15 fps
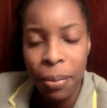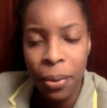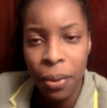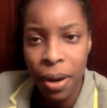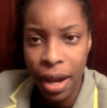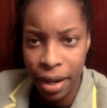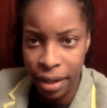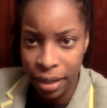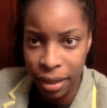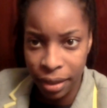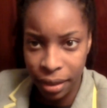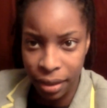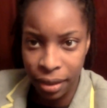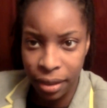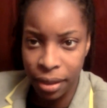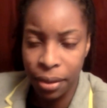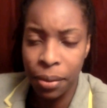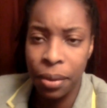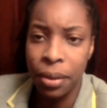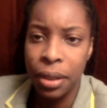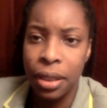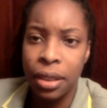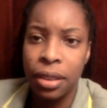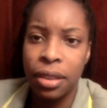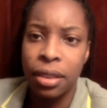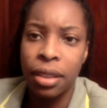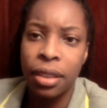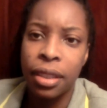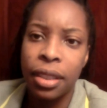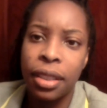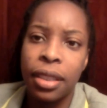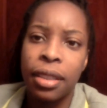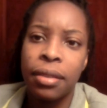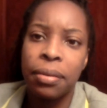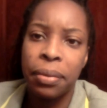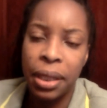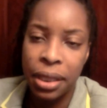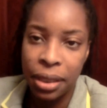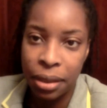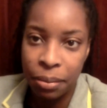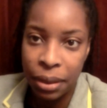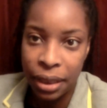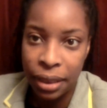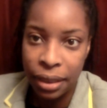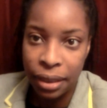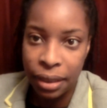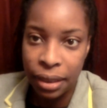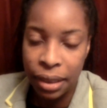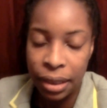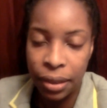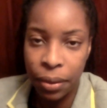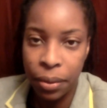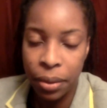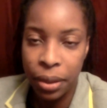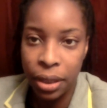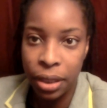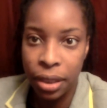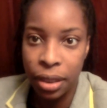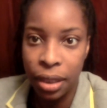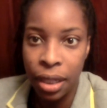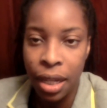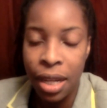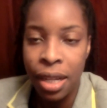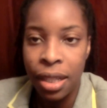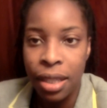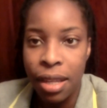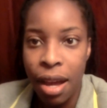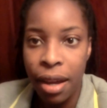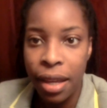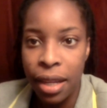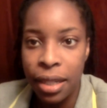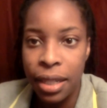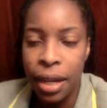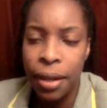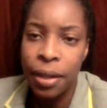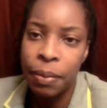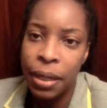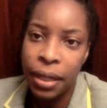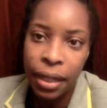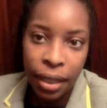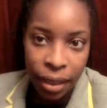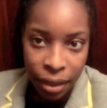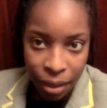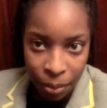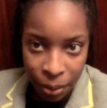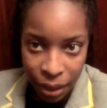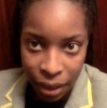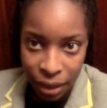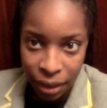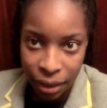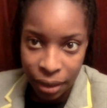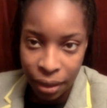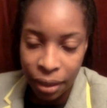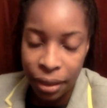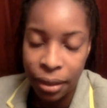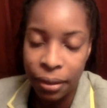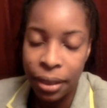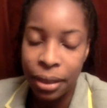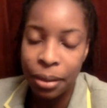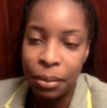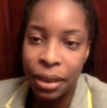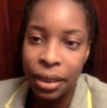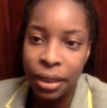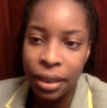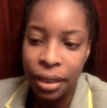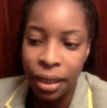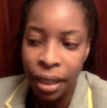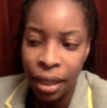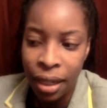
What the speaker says: products or certain regimens or talking down about other products and other regimens.